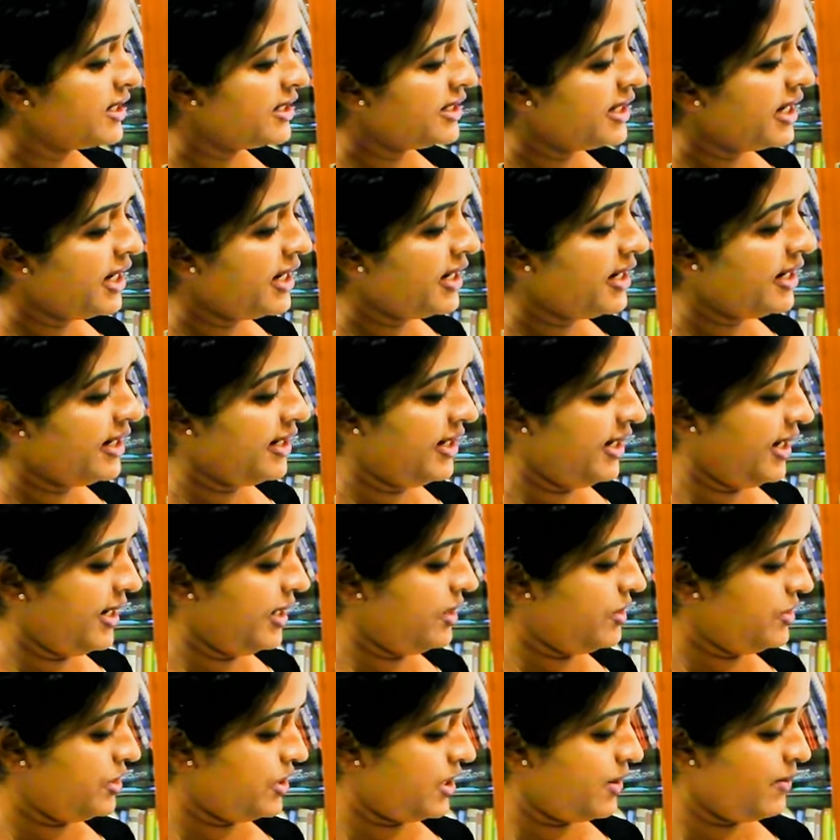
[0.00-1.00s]
There
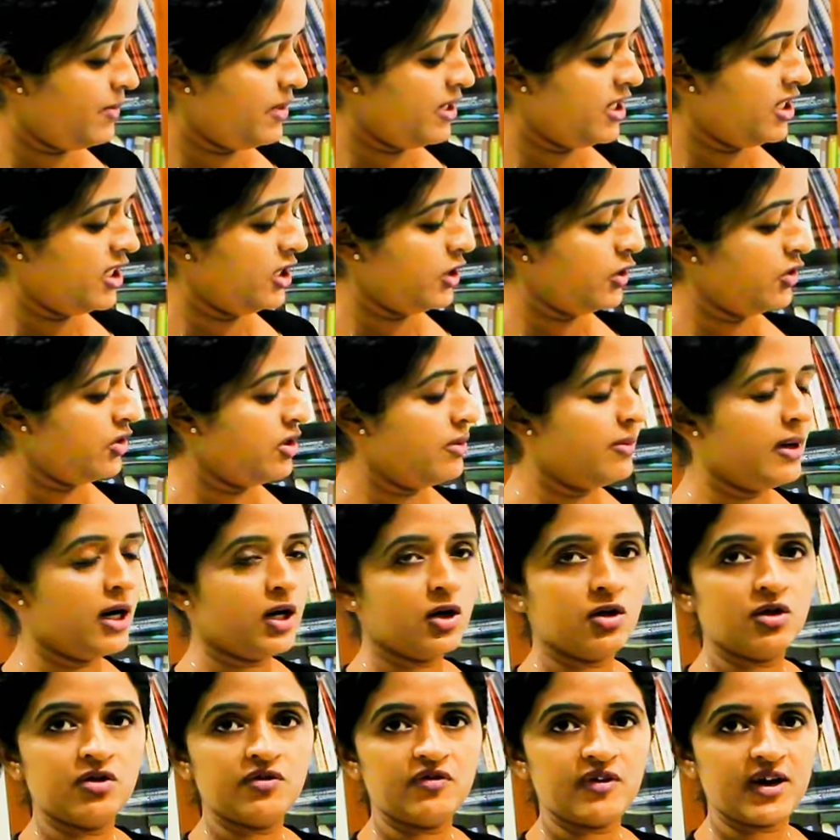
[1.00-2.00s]
again, similar to the
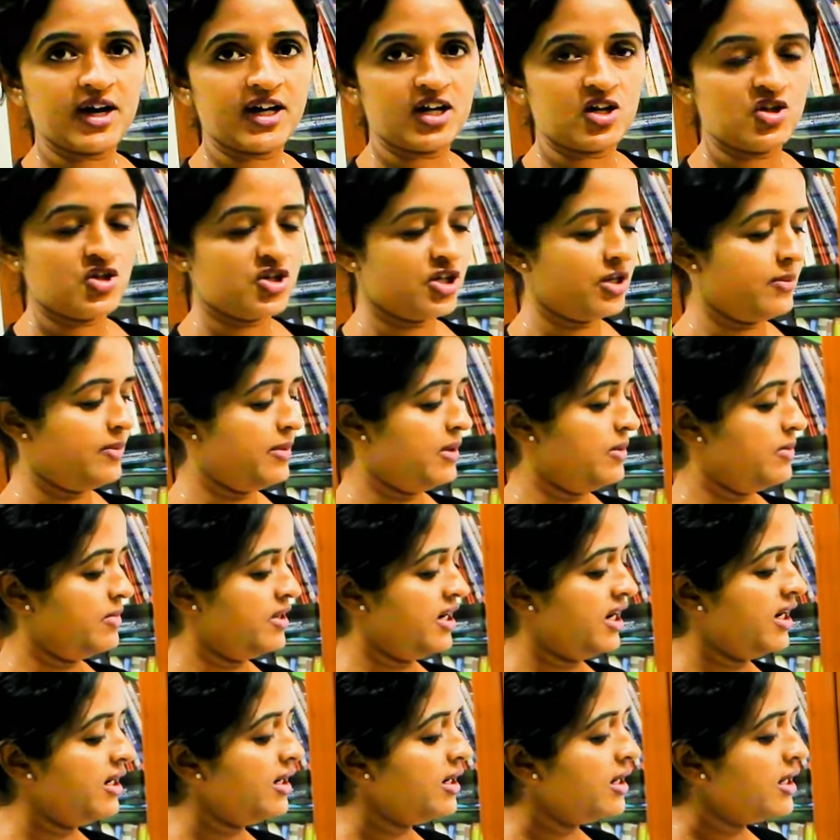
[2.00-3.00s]
buccopharyngeal
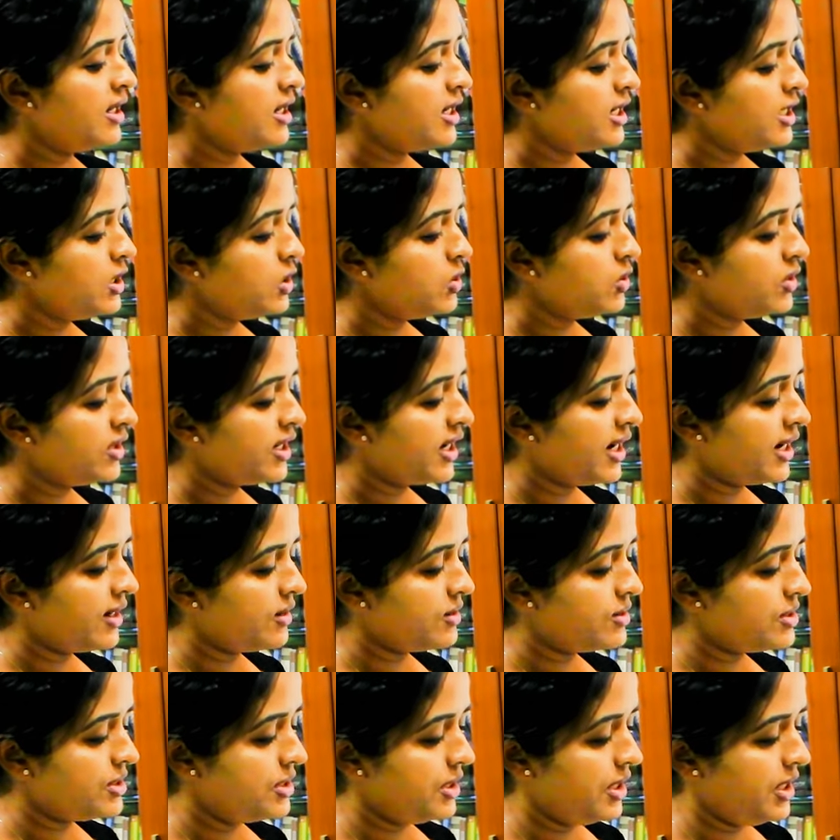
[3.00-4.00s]
membrane, you
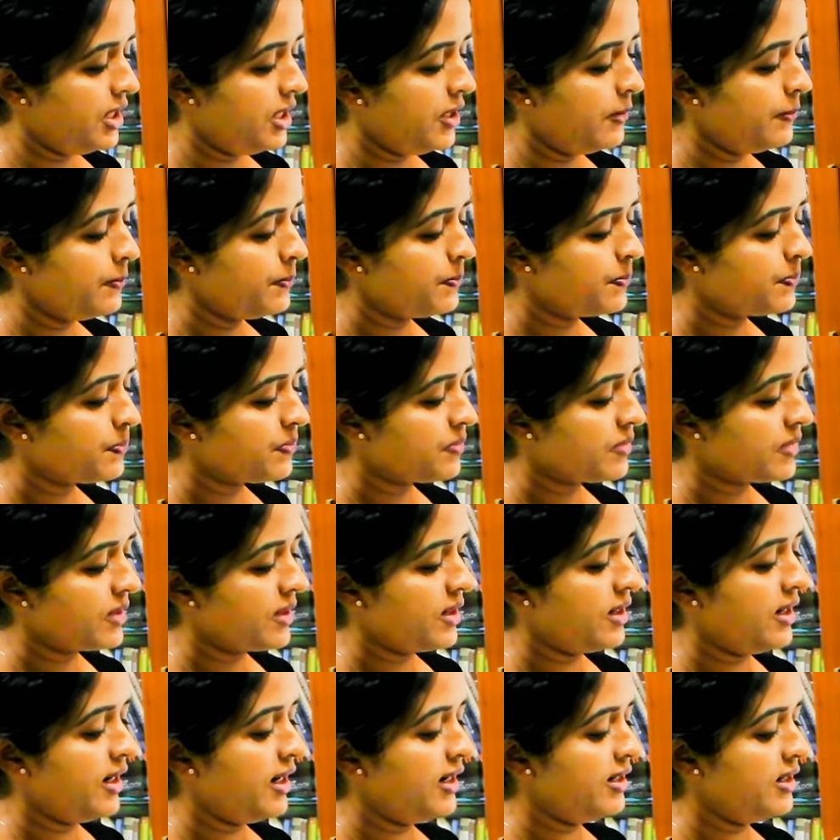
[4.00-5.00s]
can see
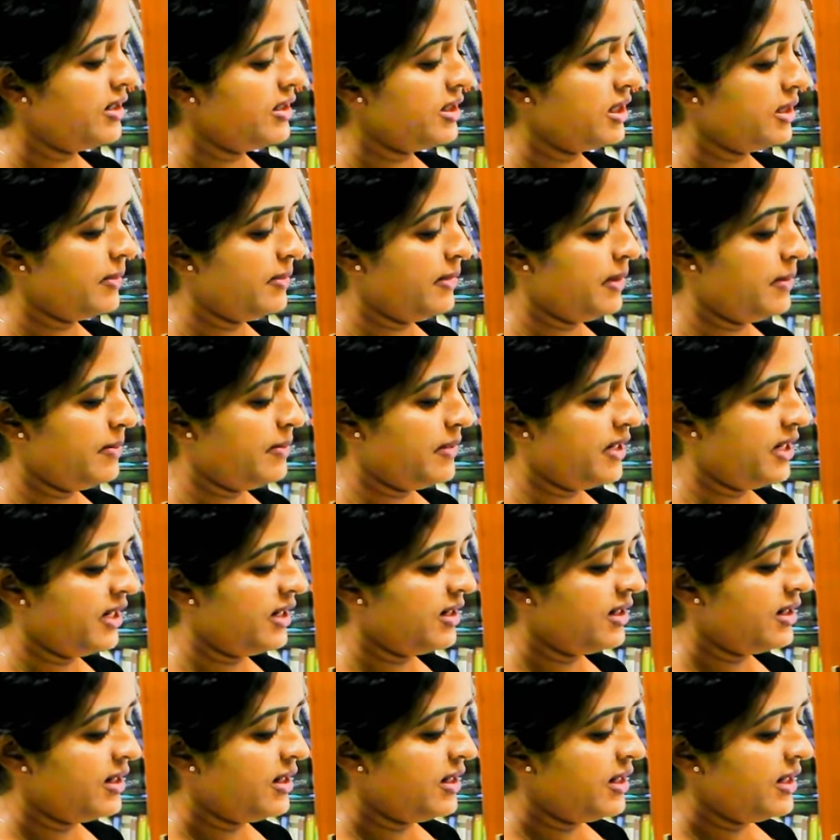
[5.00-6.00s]
another
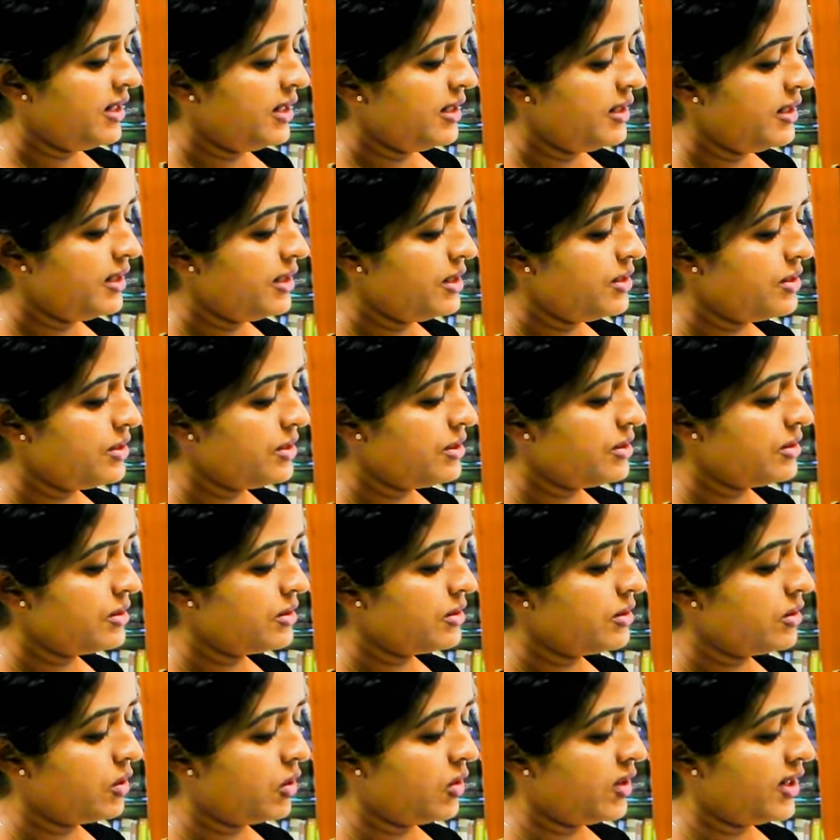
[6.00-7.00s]
membrane. This
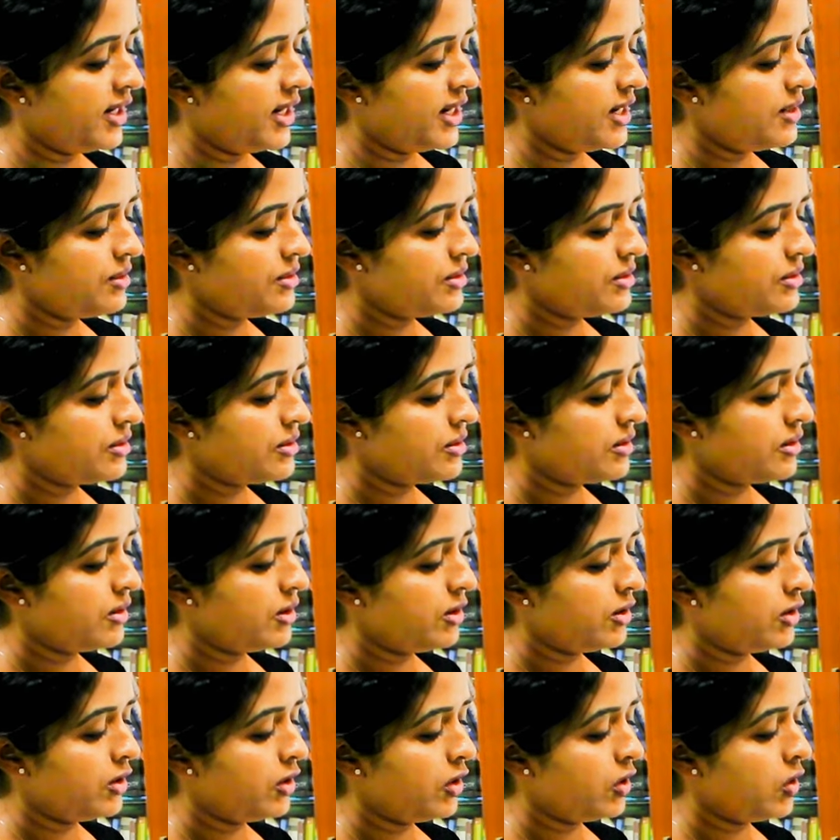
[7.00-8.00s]
is known as
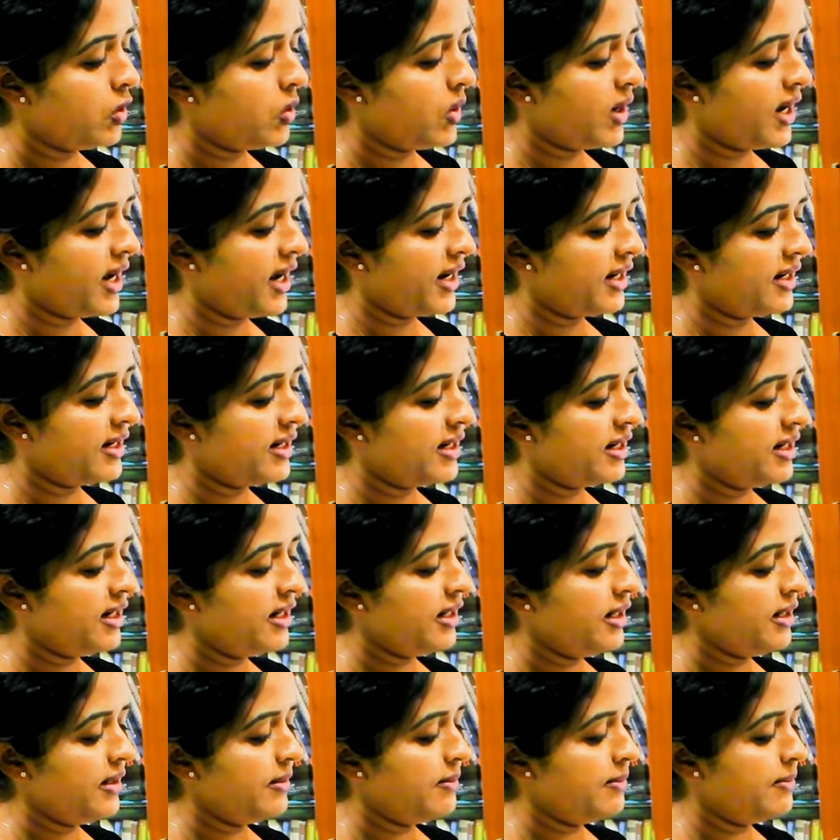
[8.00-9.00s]
cloacal
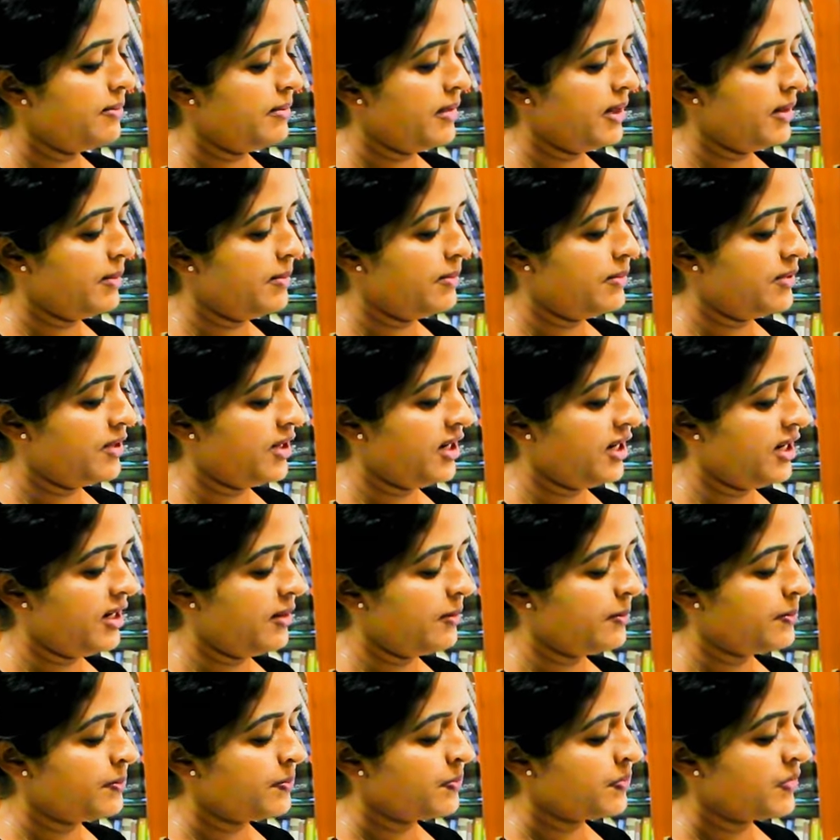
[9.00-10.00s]

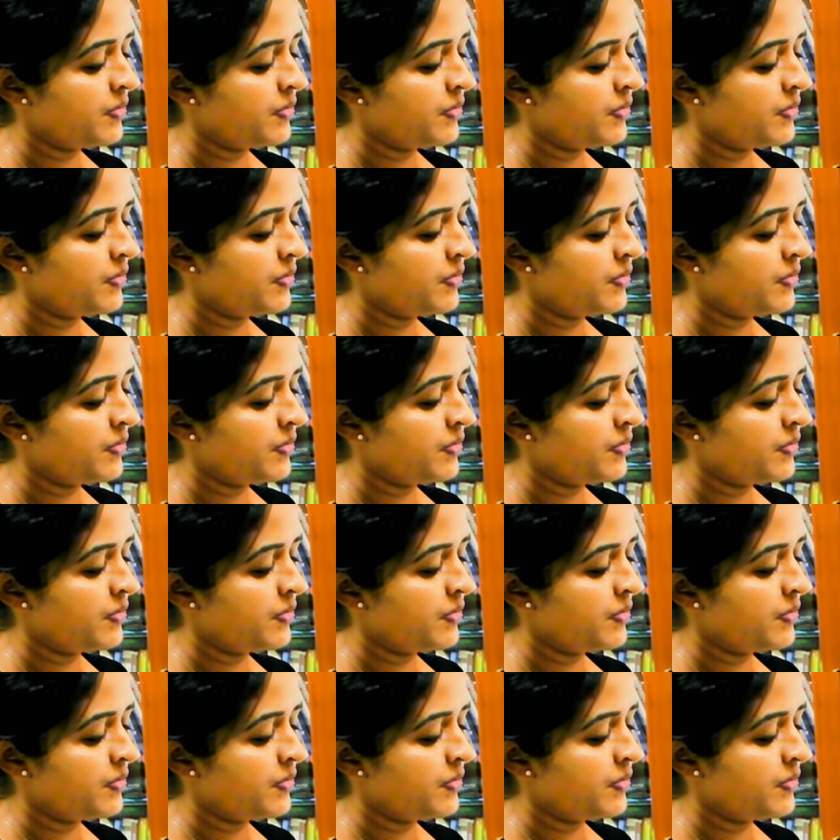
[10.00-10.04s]
membrane.